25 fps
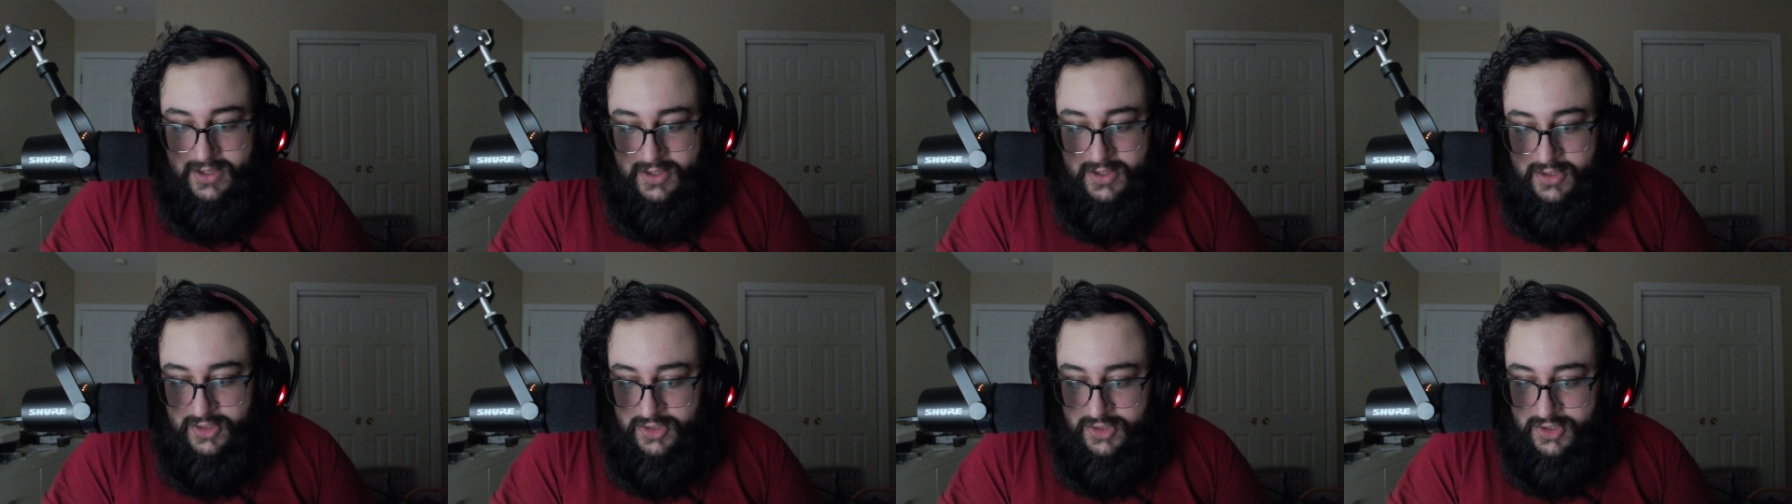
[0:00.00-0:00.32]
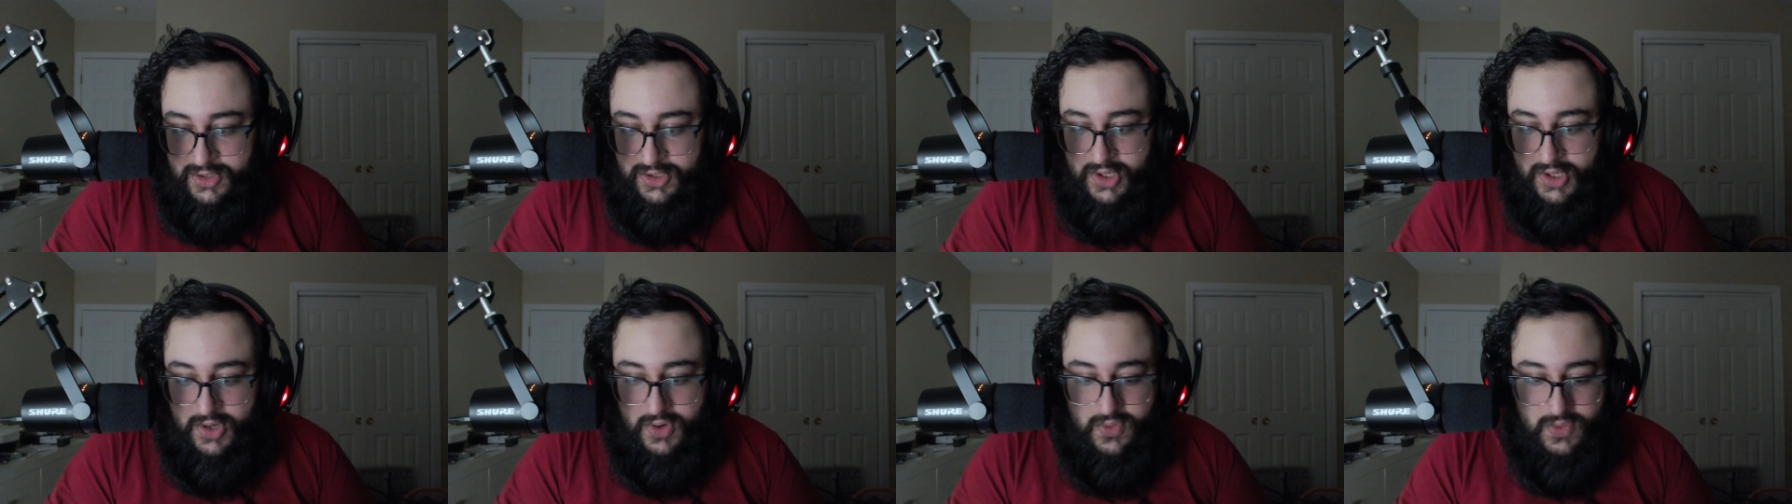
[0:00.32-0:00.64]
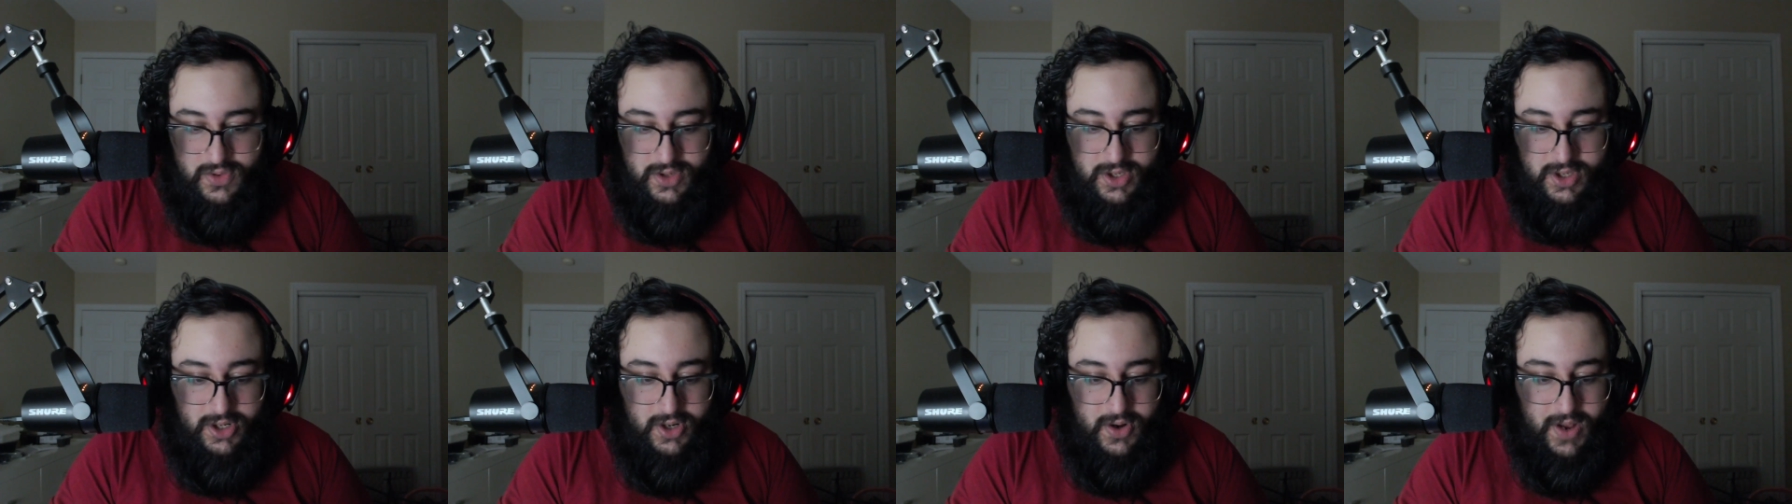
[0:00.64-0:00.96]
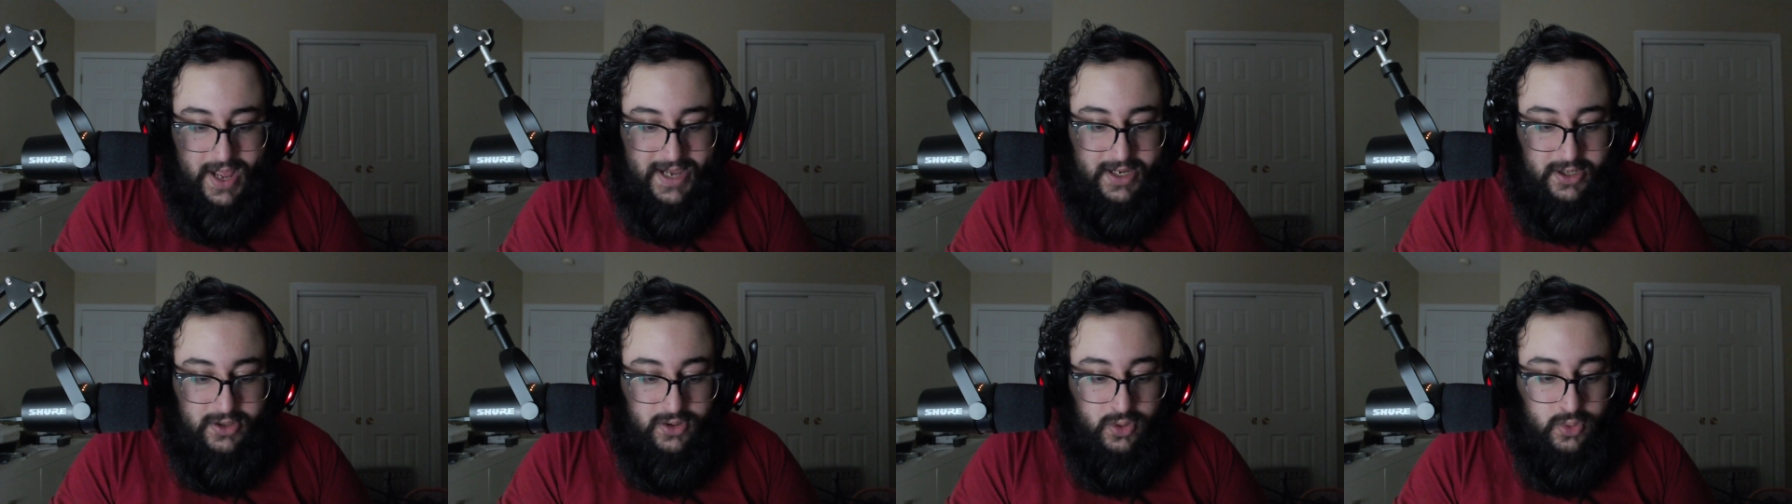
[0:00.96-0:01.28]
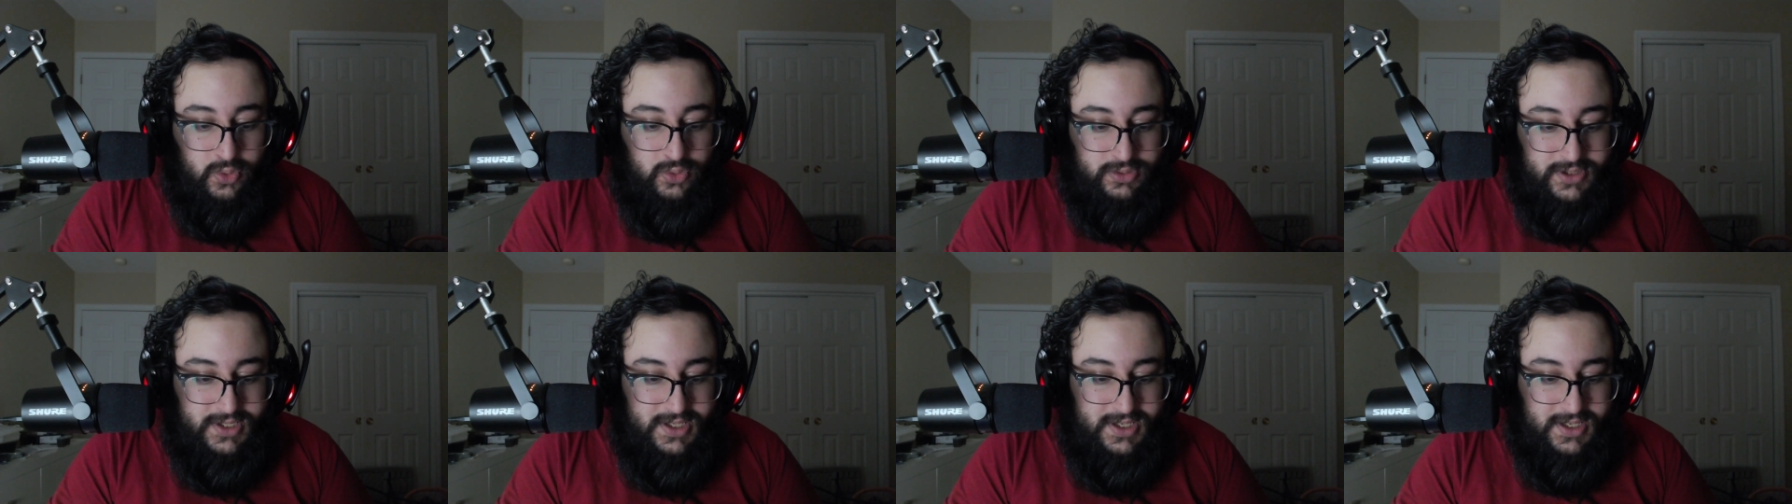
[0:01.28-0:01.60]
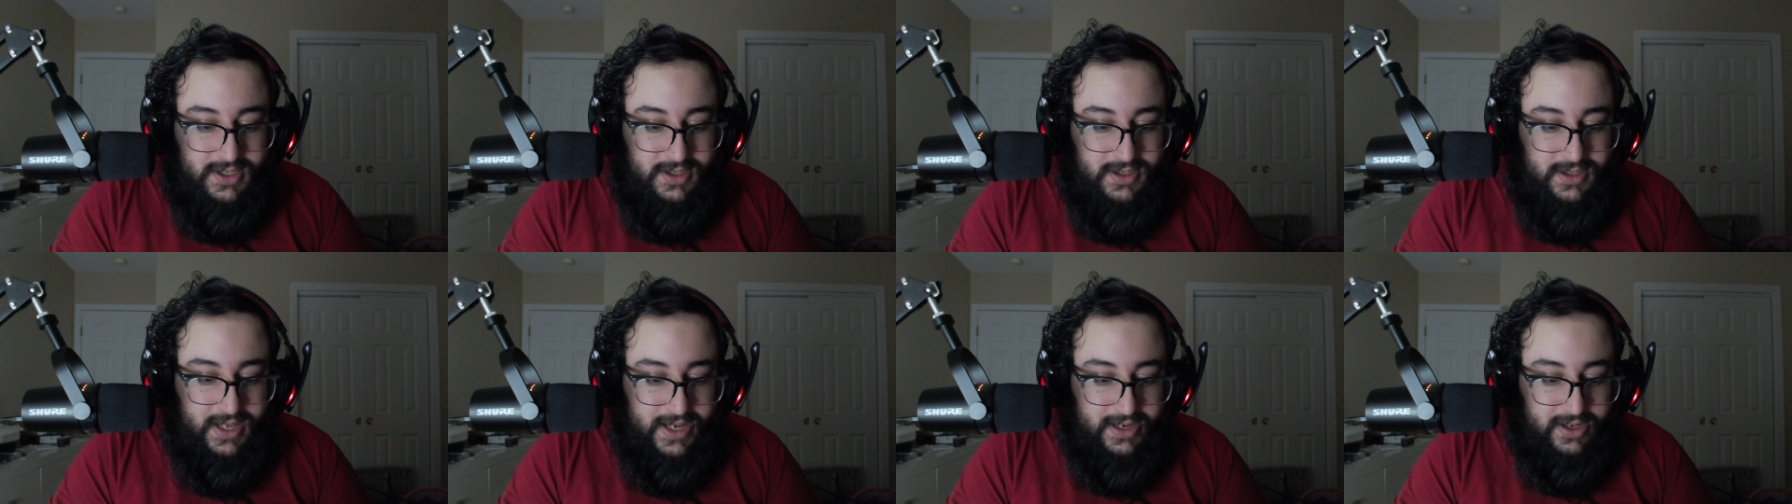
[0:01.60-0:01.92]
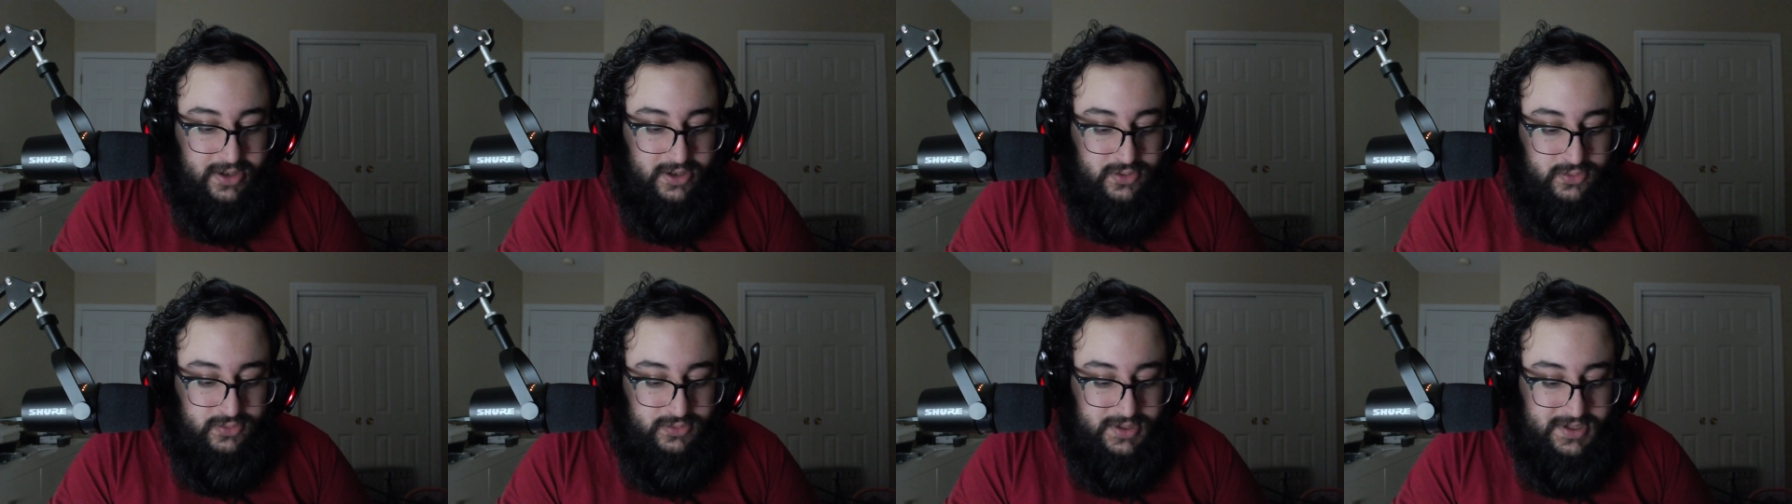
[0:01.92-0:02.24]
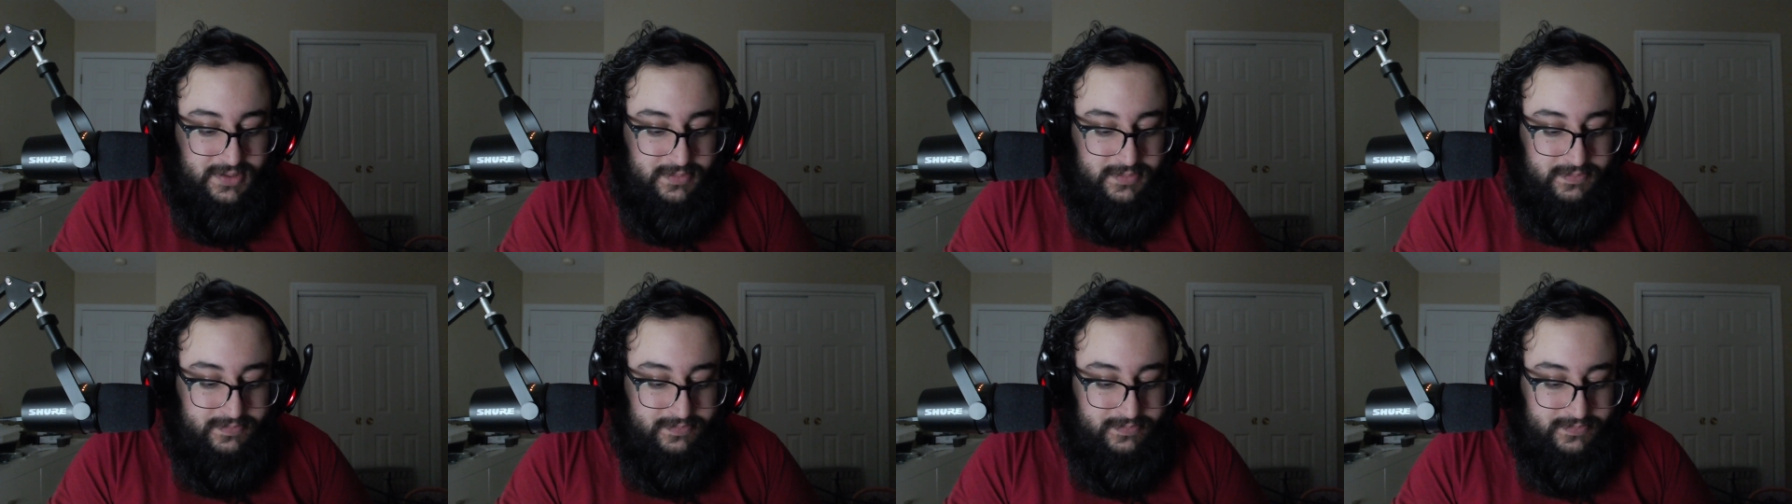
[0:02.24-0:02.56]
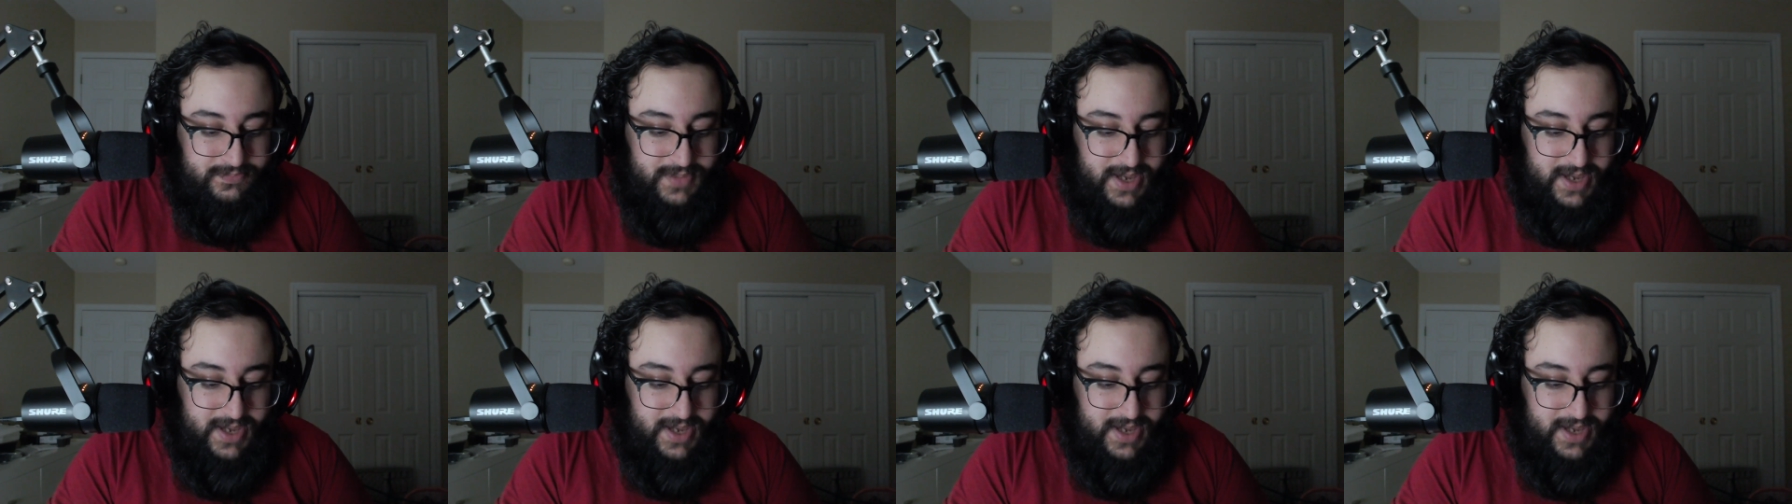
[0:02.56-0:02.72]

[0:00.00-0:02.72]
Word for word: So, you know, I can only I can only